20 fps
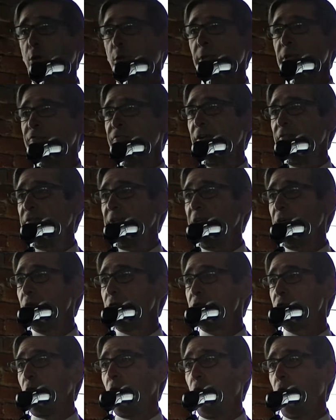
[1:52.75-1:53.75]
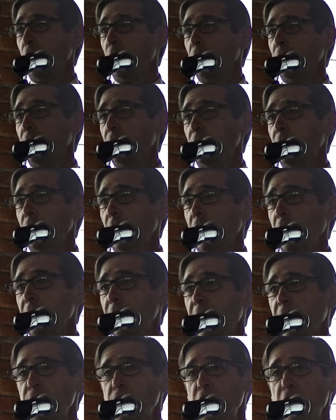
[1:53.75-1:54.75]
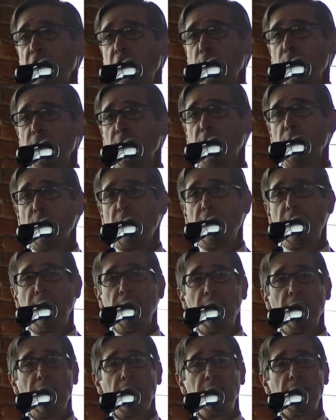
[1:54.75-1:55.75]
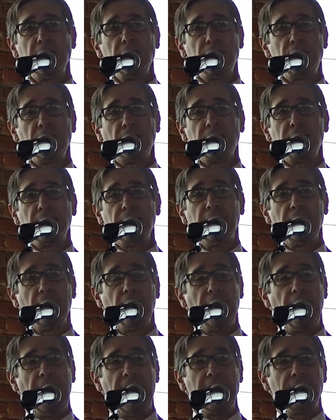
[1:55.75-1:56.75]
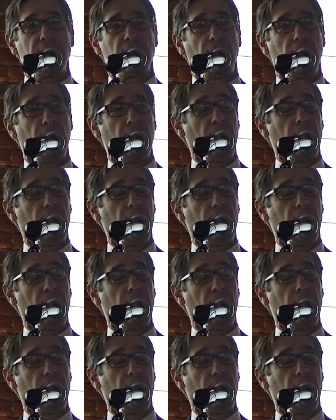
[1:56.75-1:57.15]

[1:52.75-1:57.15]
We'll be 50 years old next year. We were created in 1968.